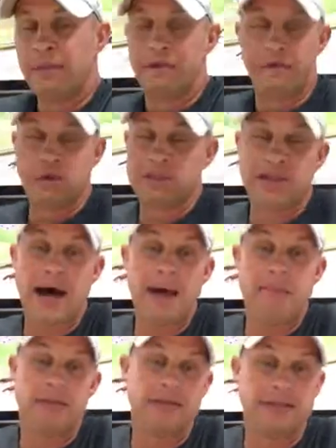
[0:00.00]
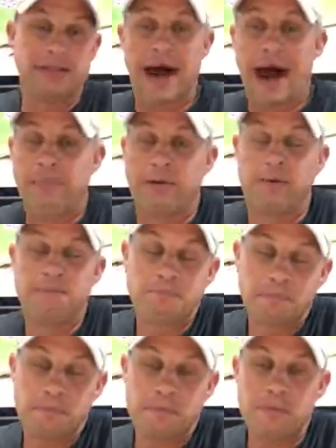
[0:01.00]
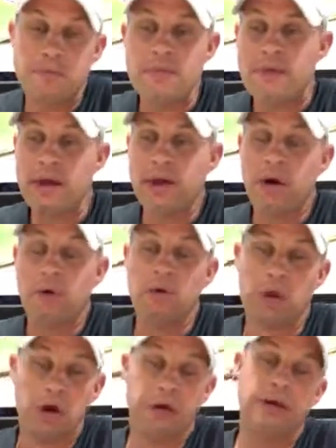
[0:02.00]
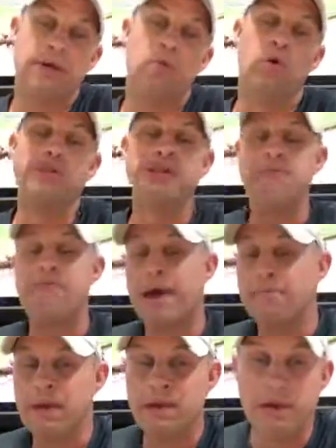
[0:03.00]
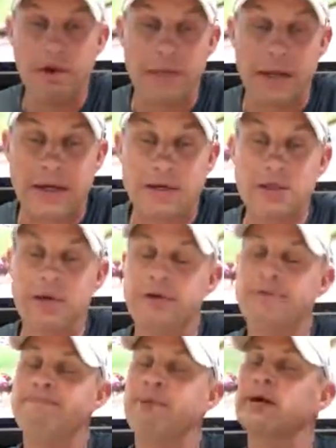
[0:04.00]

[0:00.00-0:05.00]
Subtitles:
first time that this has happened. You know, look, was he maybe a little bit injured?